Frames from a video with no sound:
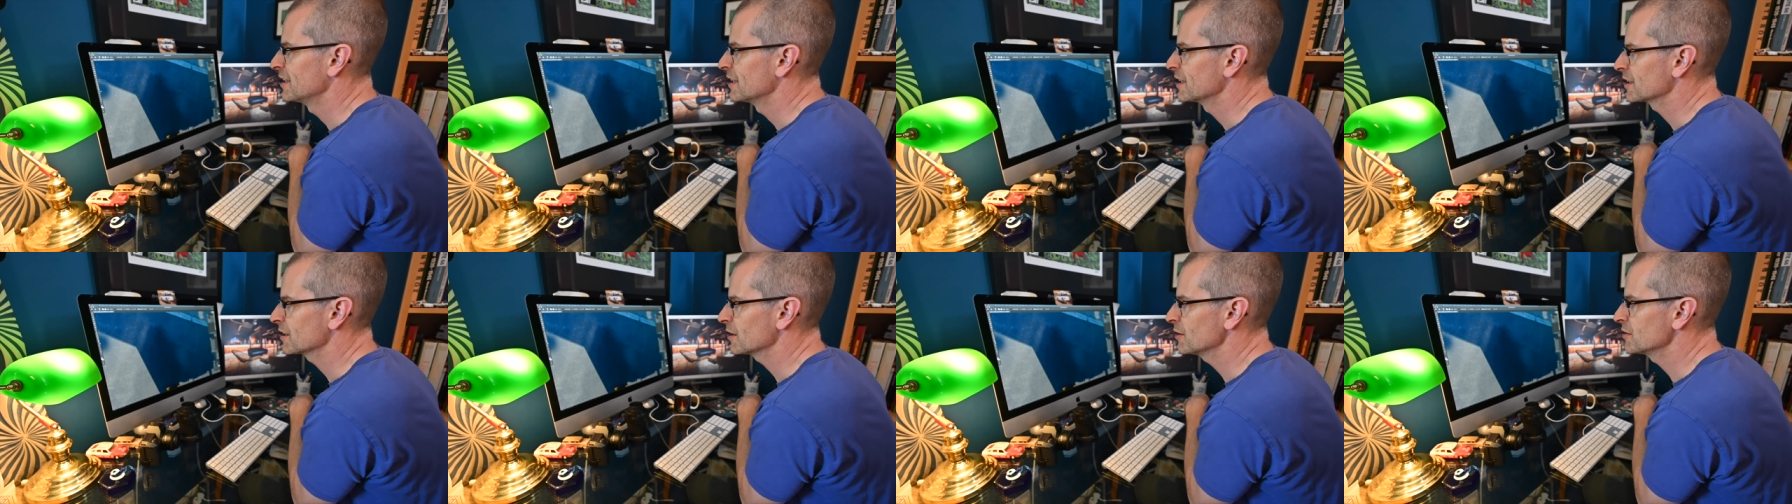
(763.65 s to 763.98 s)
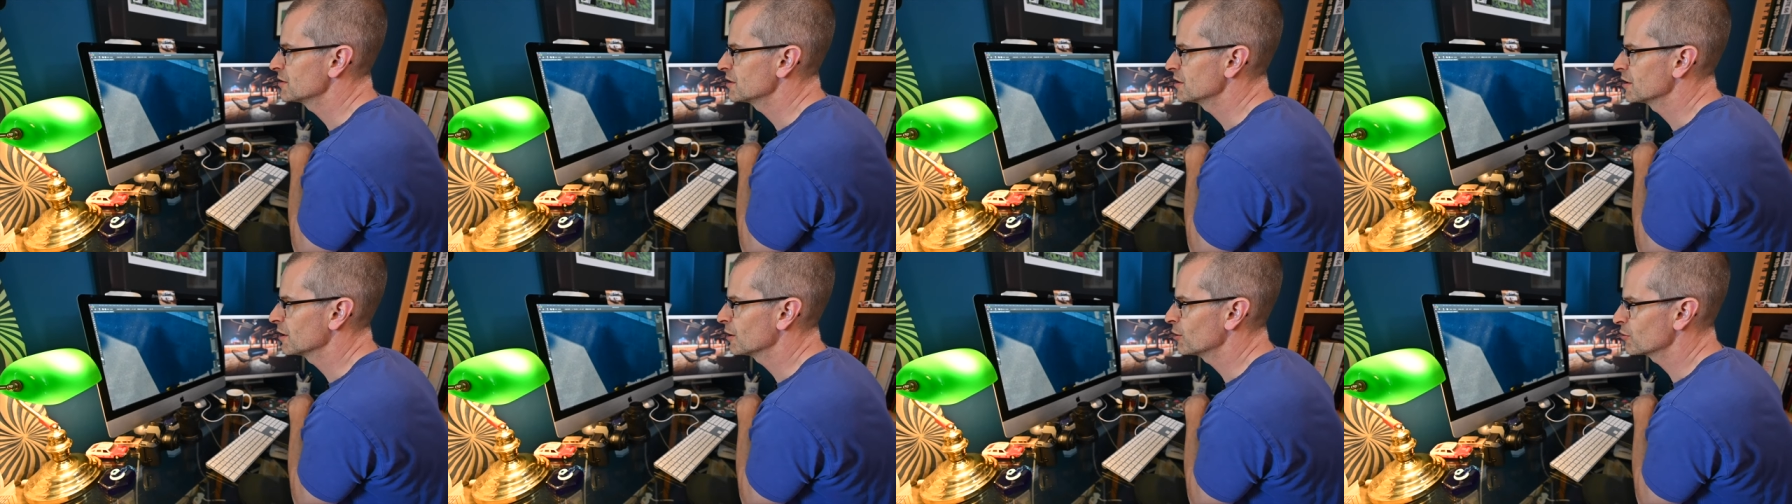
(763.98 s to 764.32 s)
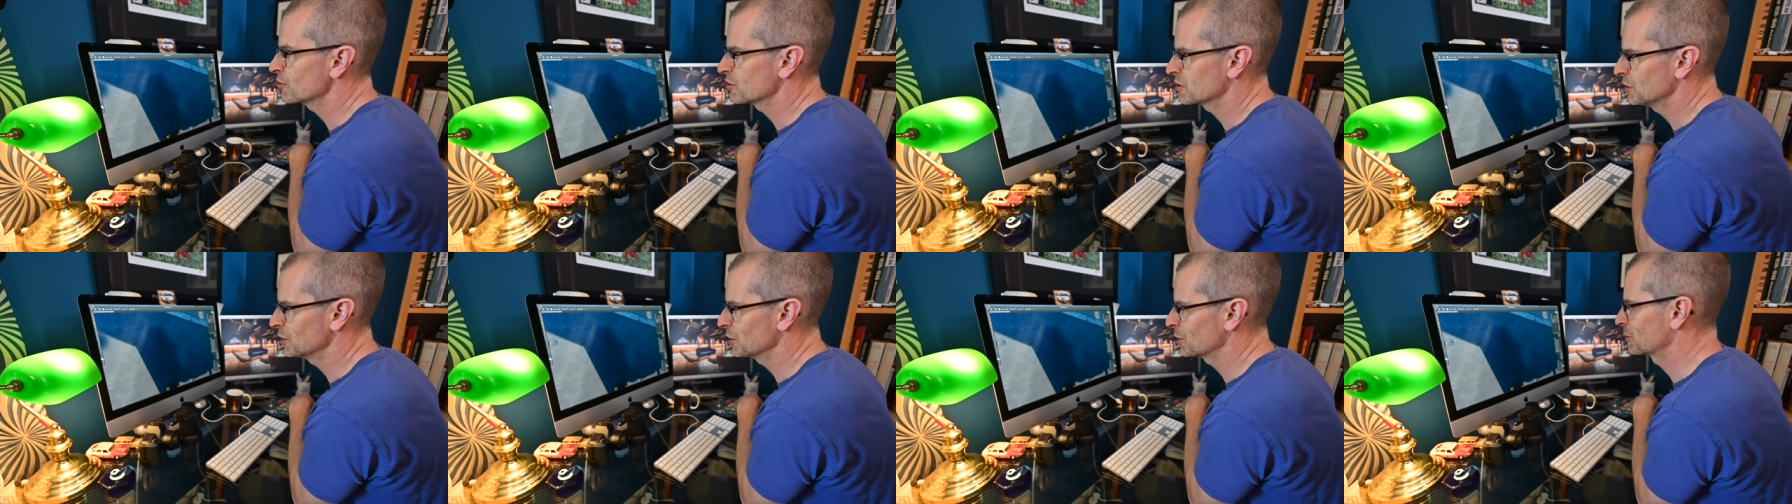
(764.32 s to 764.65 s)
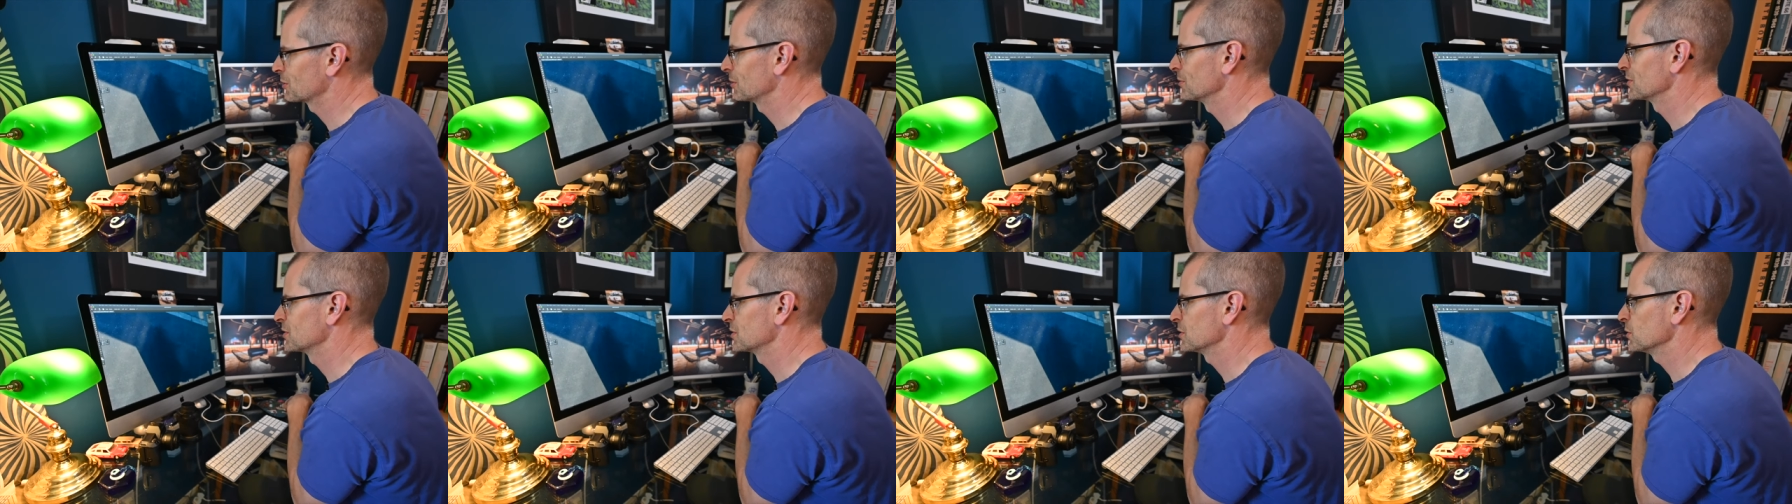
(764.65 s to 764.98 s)
go to your old
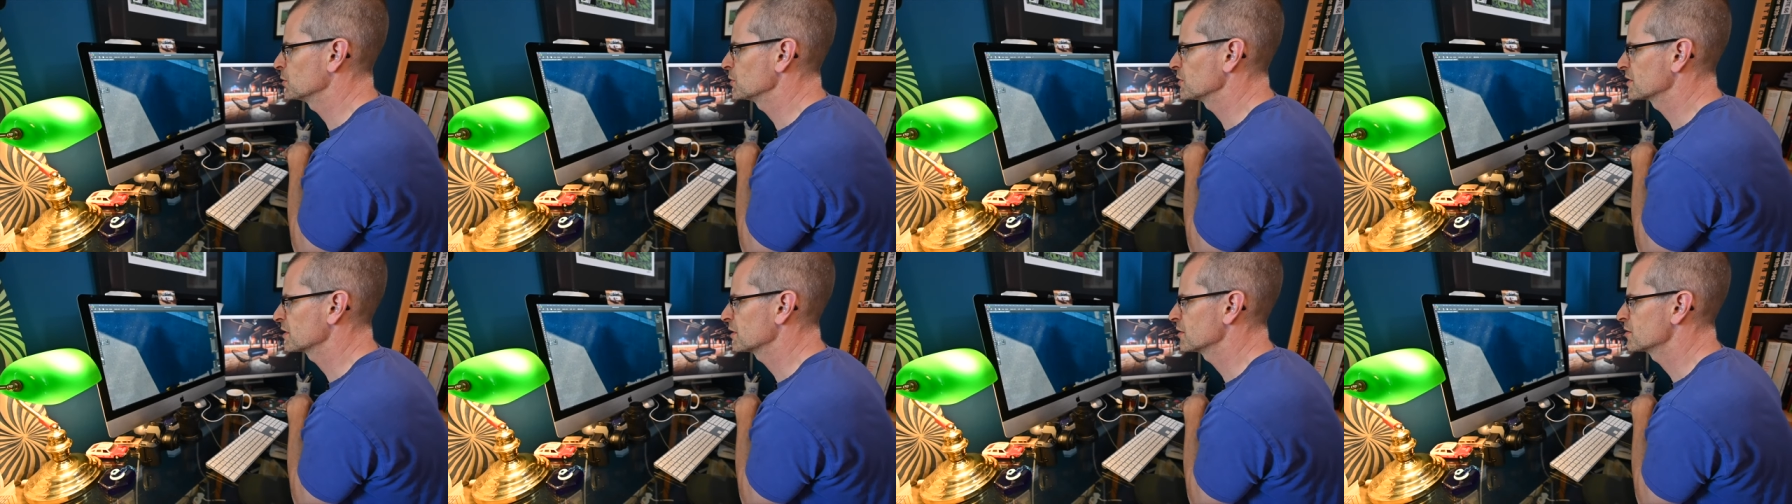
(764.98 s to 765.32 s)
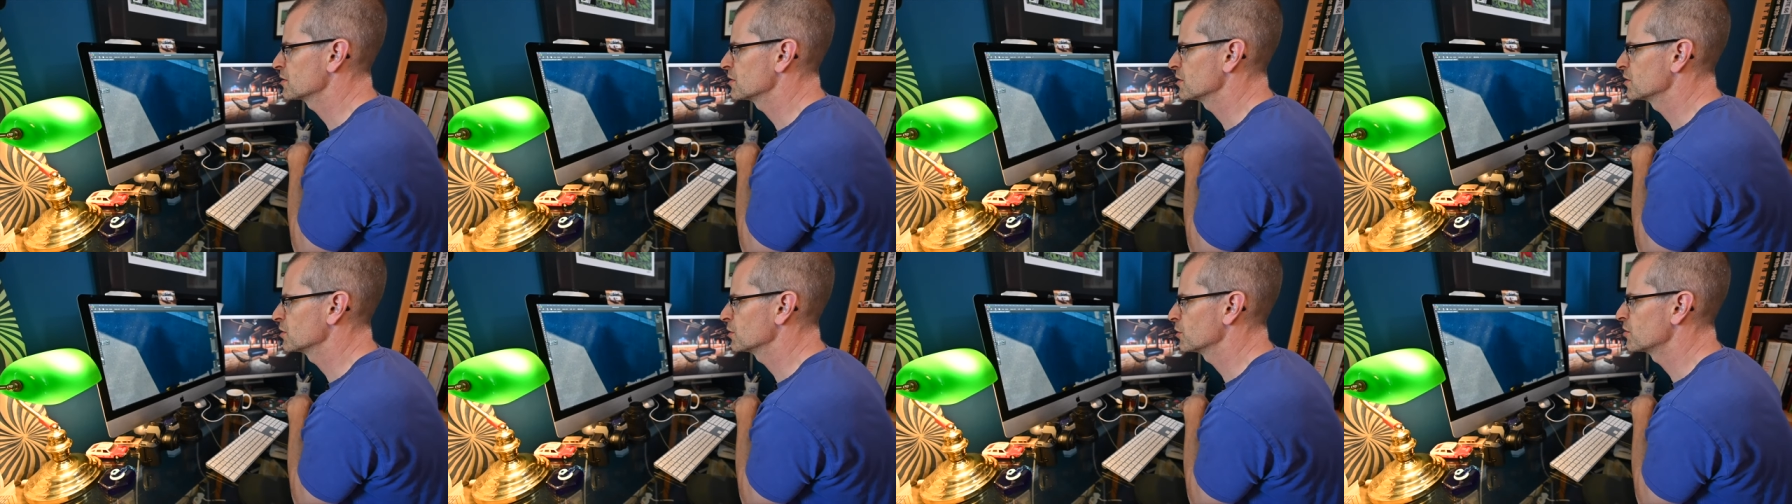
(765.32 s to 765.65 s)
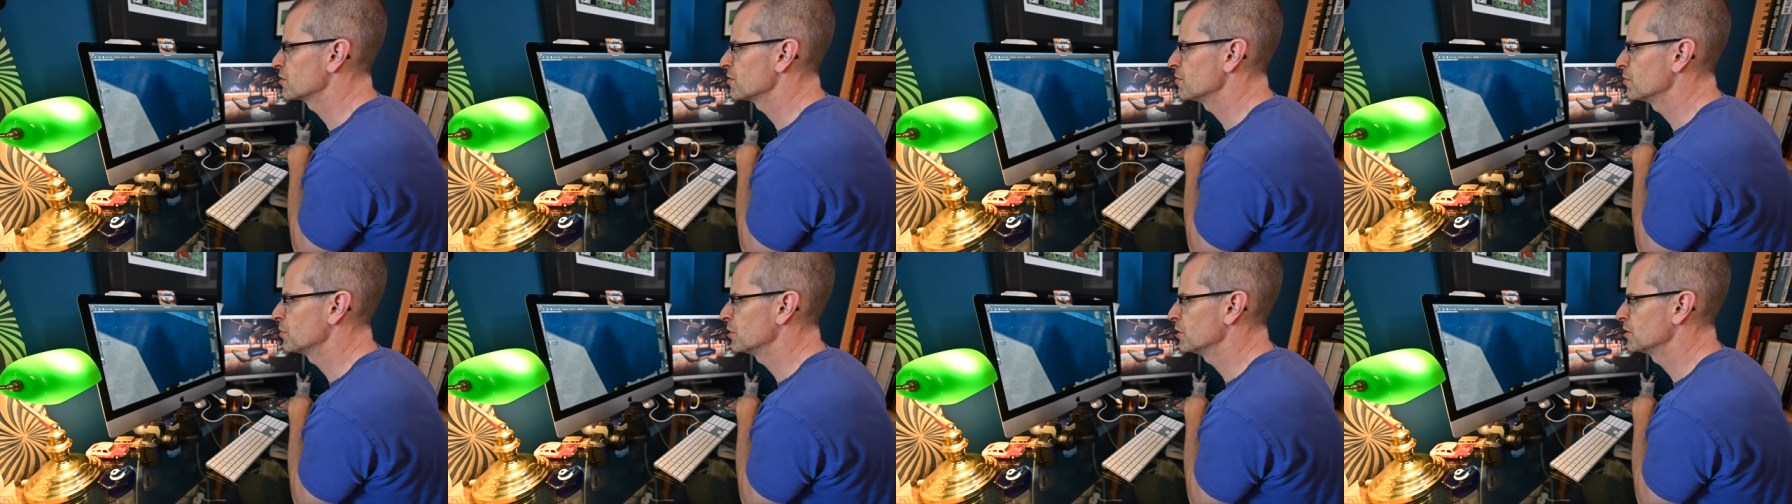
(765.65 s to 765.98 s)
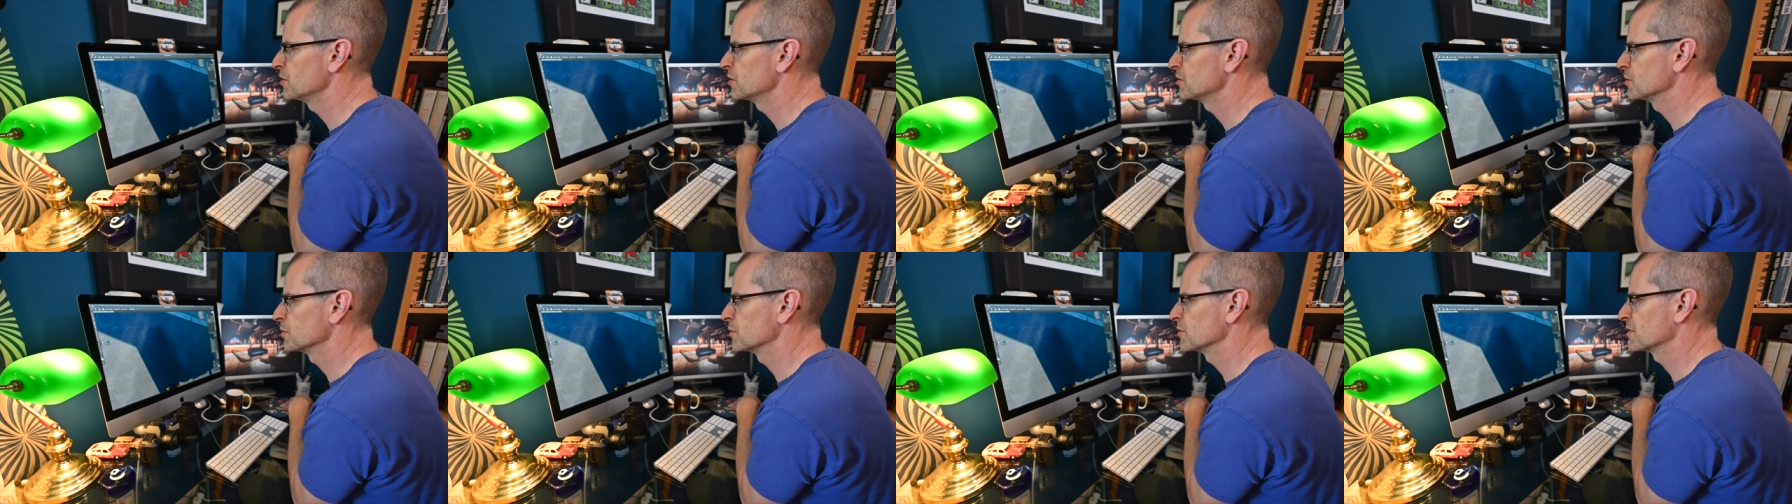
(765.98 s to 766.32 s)
darkroom tools, go to the dodge and burn
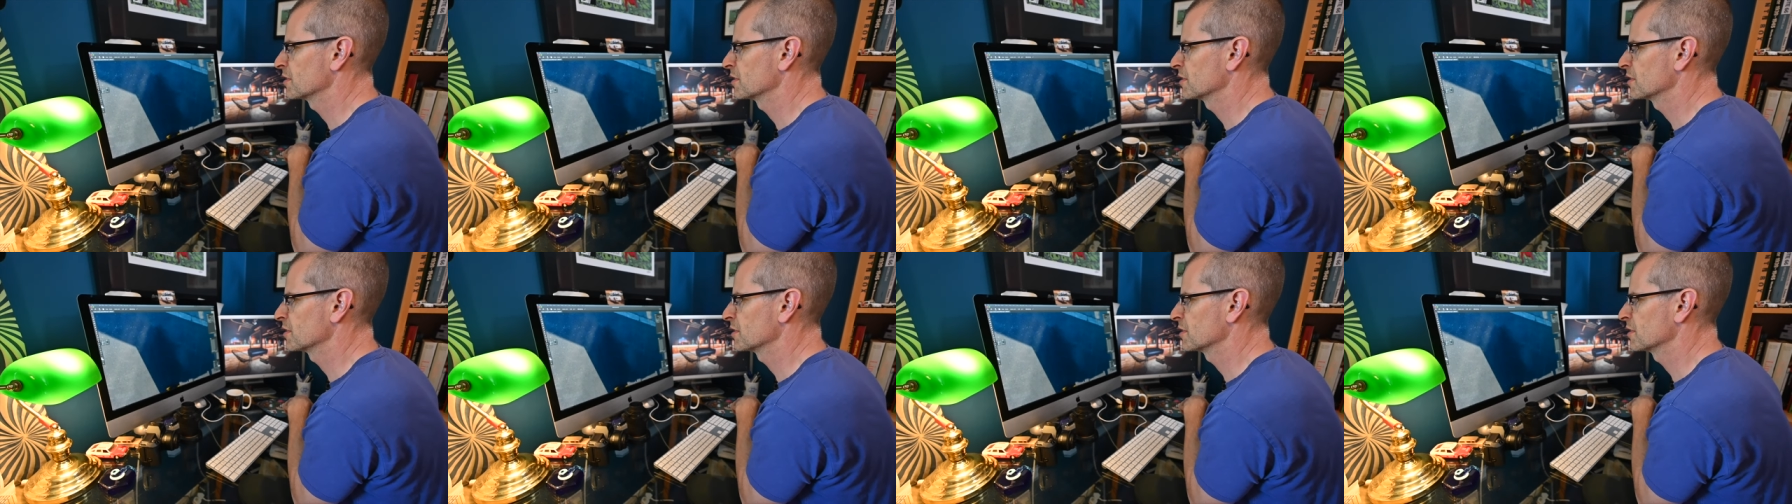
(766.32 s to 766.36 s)
tools.